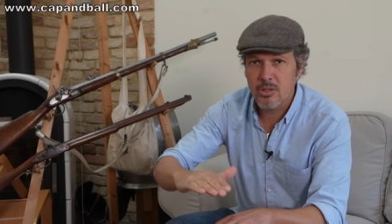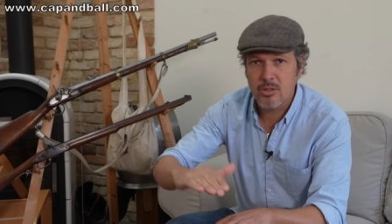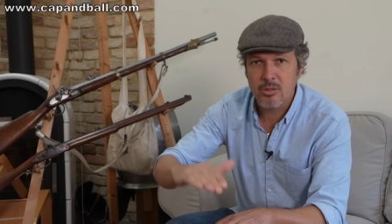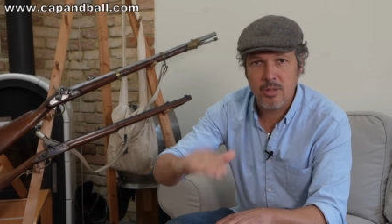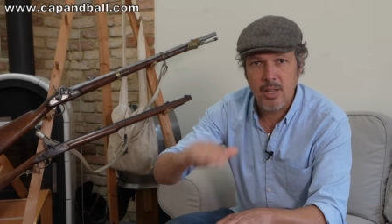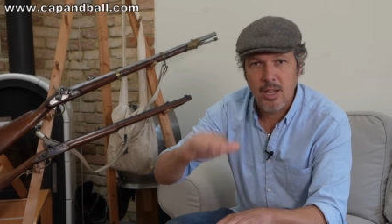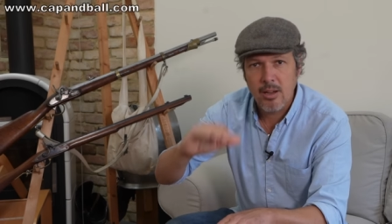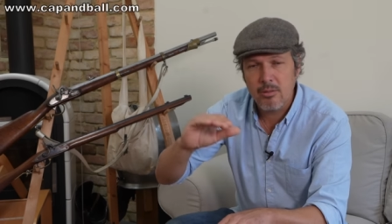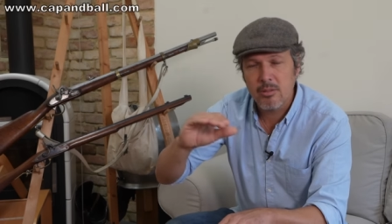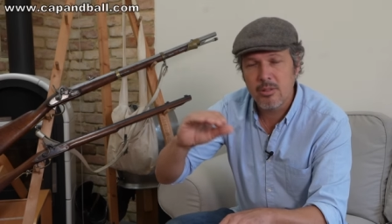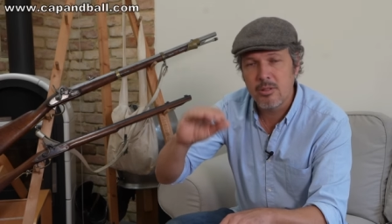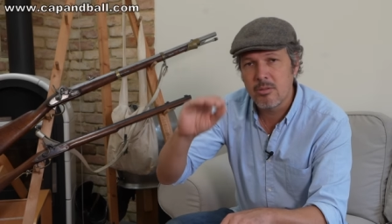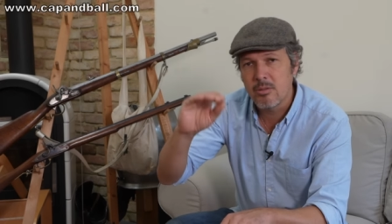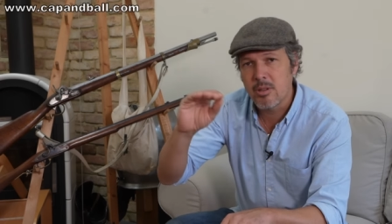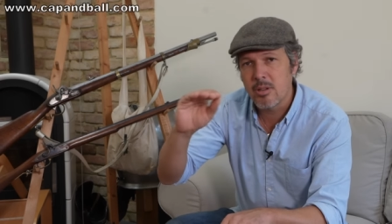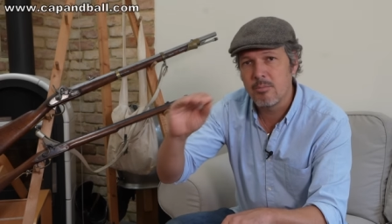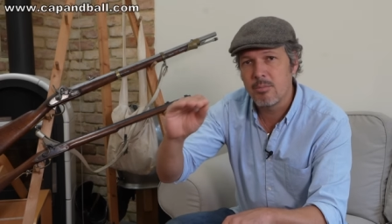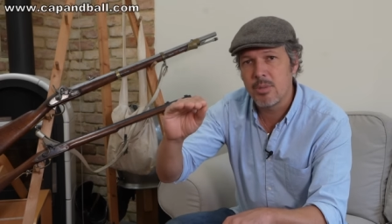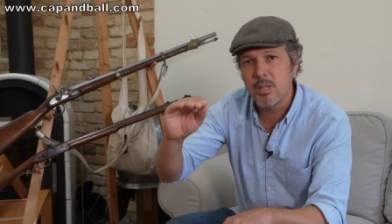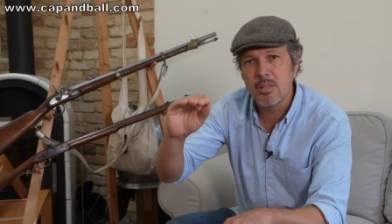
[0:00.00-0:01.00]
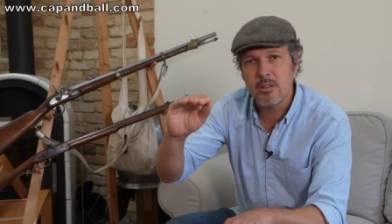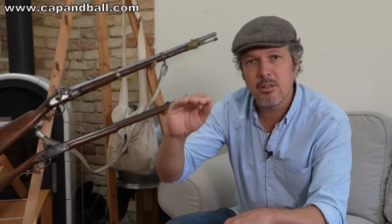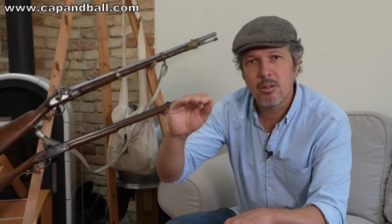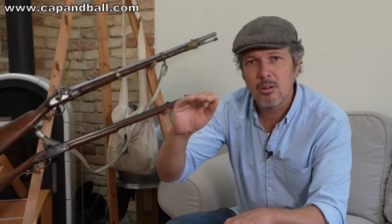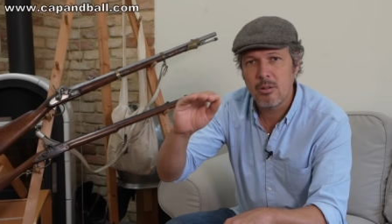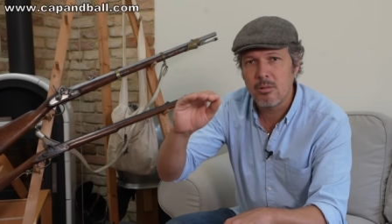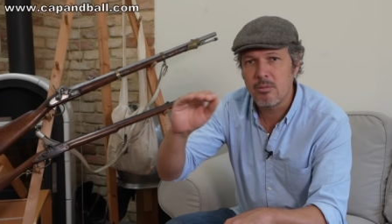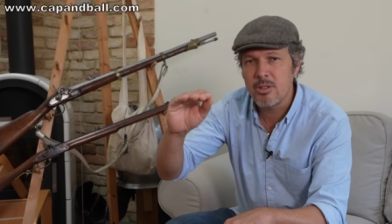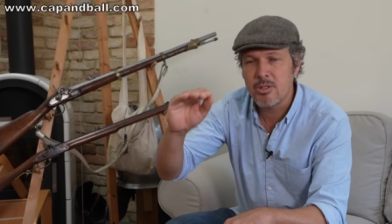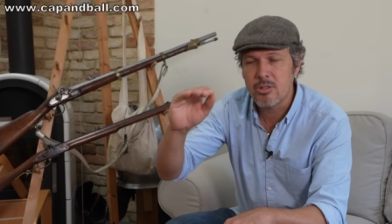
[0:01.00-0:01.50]
So now you can be
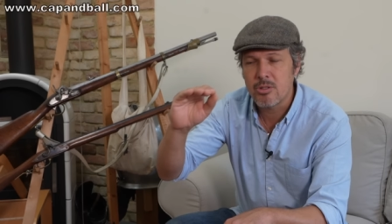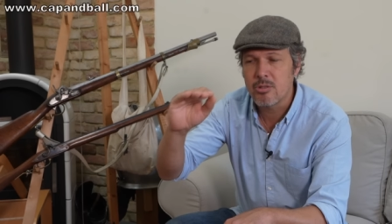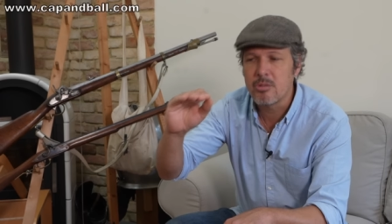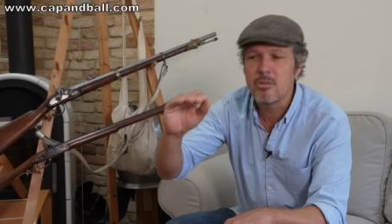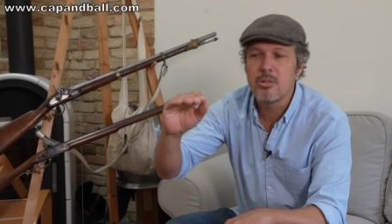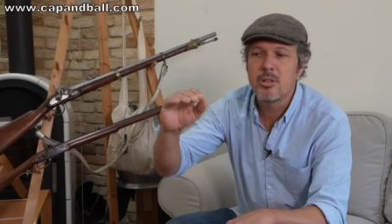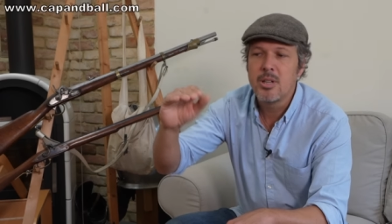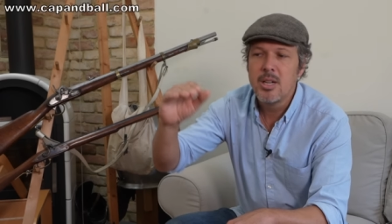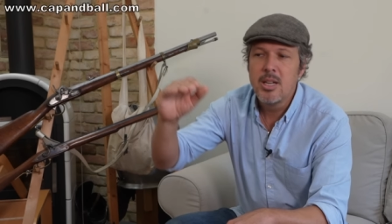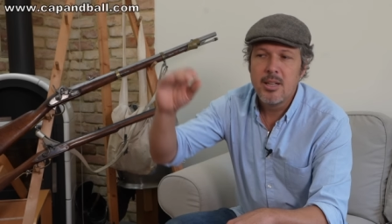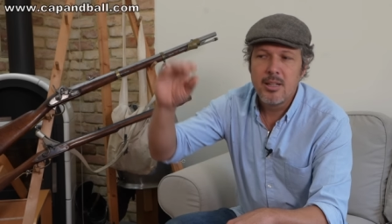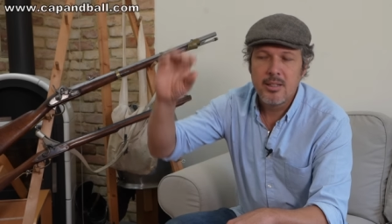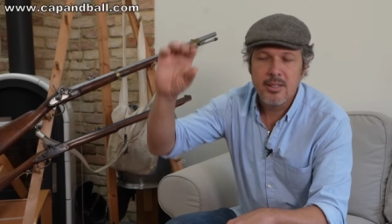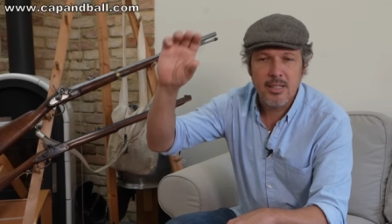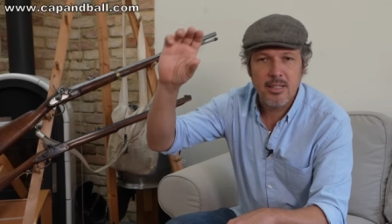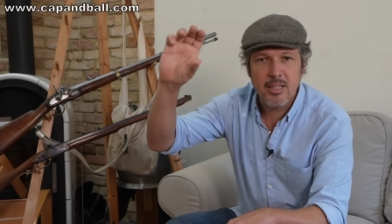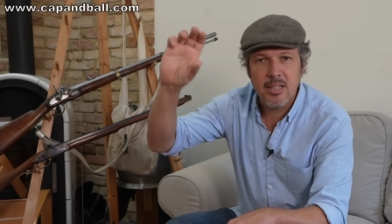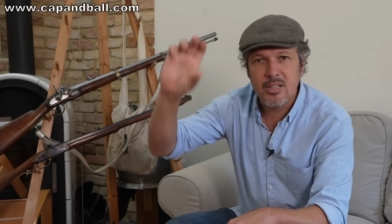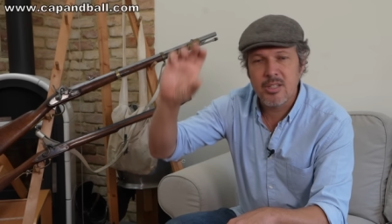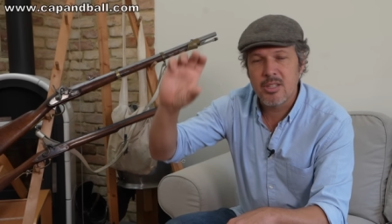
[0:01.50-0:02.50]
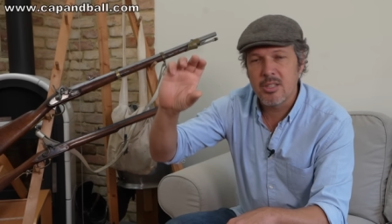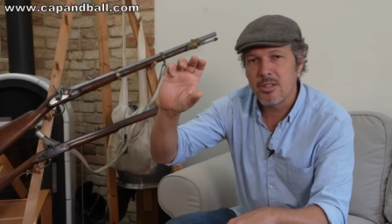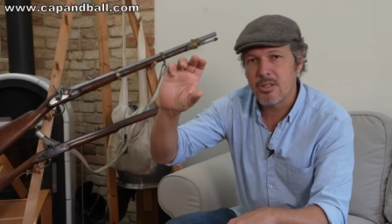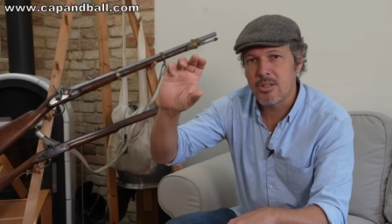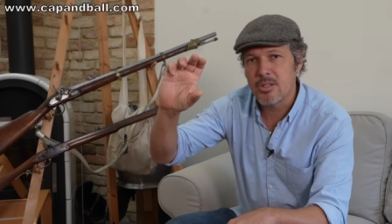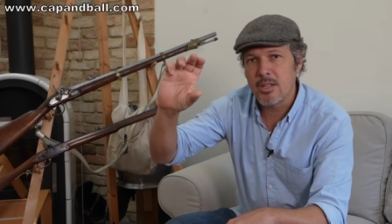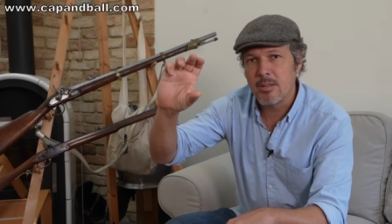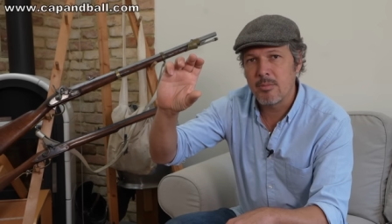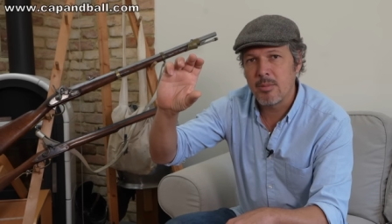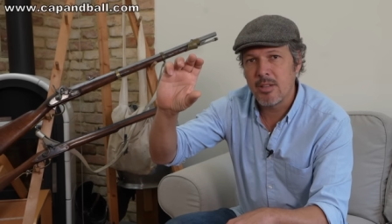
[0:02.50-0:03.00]
always sure that it's in the
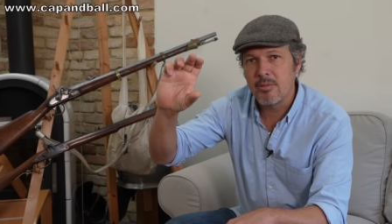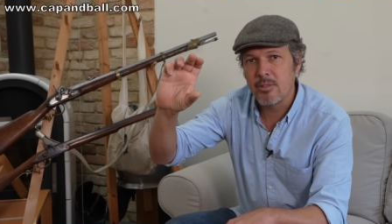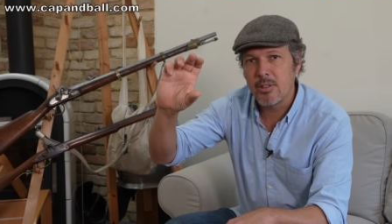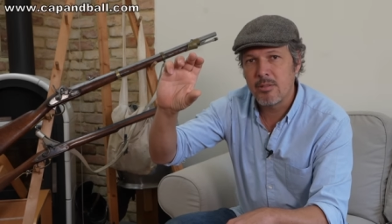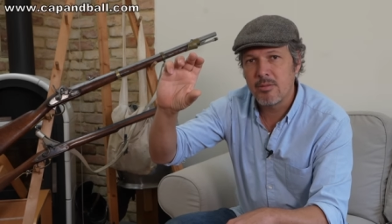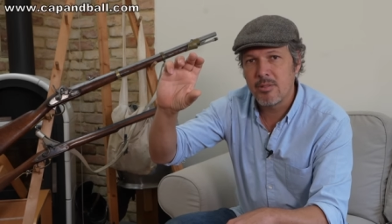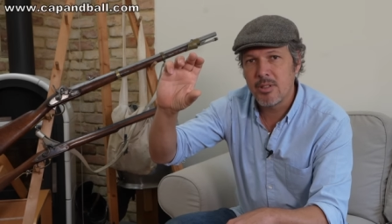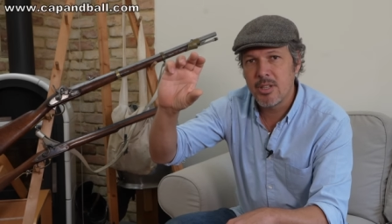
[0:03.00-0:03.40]
same level.